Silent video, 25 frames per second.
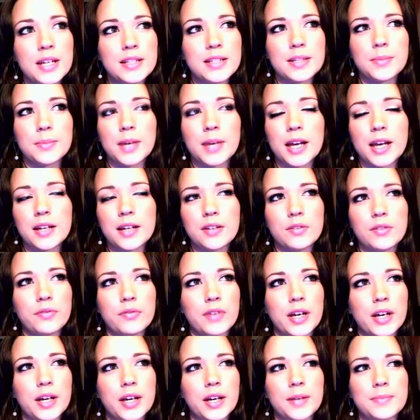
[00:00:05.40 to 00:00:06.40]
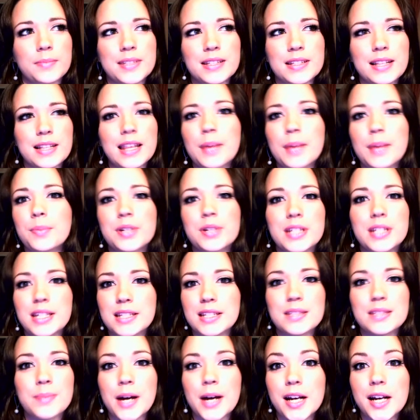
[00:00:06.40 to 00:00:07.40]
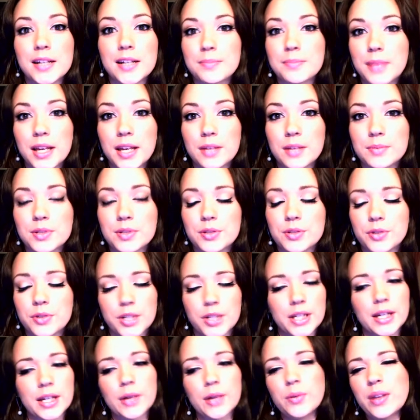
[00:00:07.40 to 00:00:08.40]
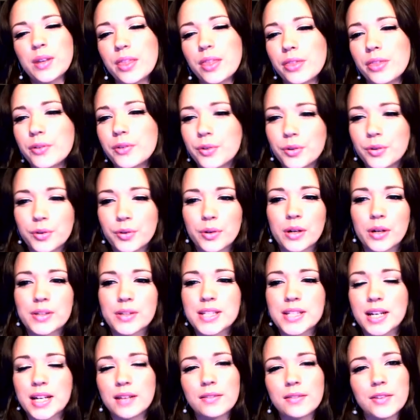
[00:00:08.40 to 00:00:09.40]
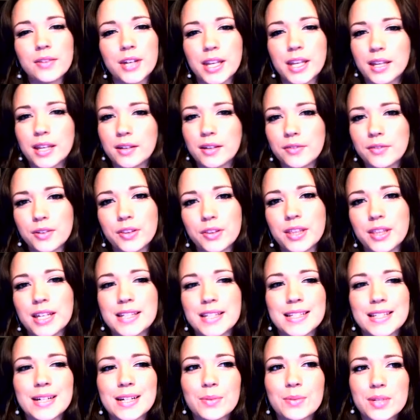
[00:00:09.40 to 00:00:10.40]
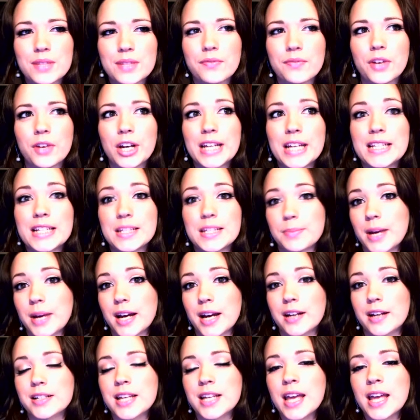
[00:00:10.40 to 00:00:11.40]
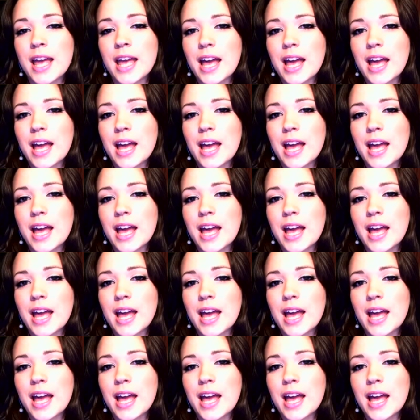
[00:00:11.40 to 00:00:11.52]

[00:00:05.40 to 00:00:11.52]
some kind of um, celebrity inspired makeup tutorial and I went through and I was kind of looking at a few things and I wasn't very inspired.